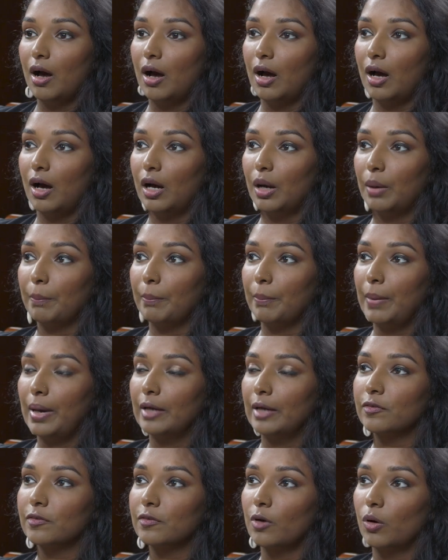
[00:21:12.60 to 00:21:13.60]
And
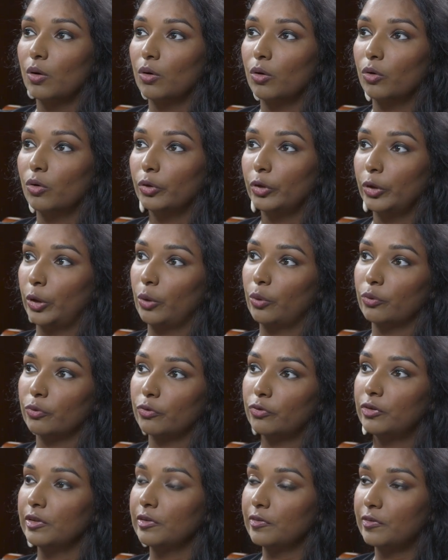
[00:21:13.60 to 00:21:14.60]
so,
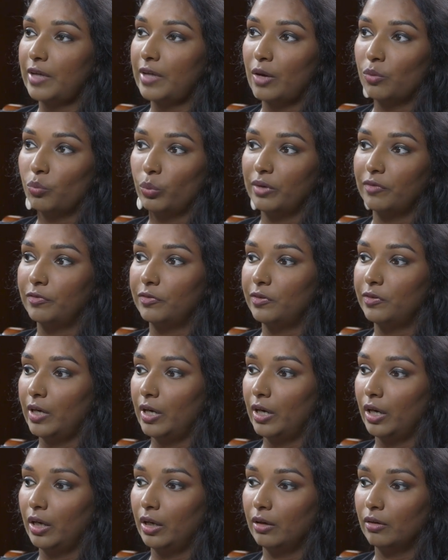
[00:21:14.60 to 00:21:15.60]
since then we've
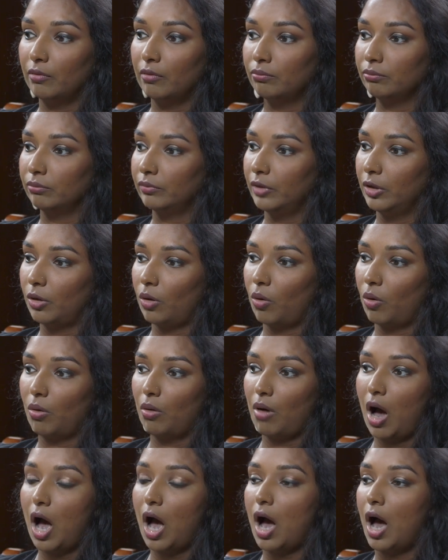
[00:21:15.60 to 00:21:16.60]
seen,
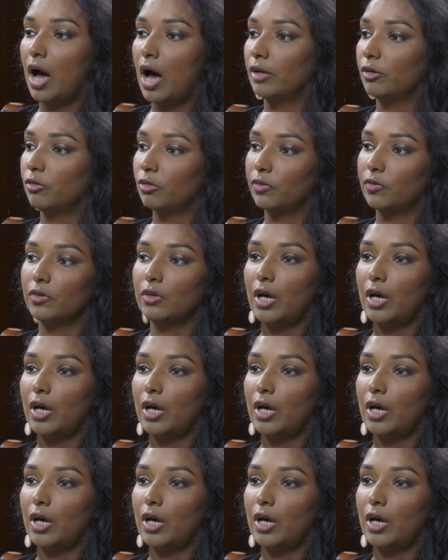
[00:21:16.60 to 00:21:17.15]
hundreds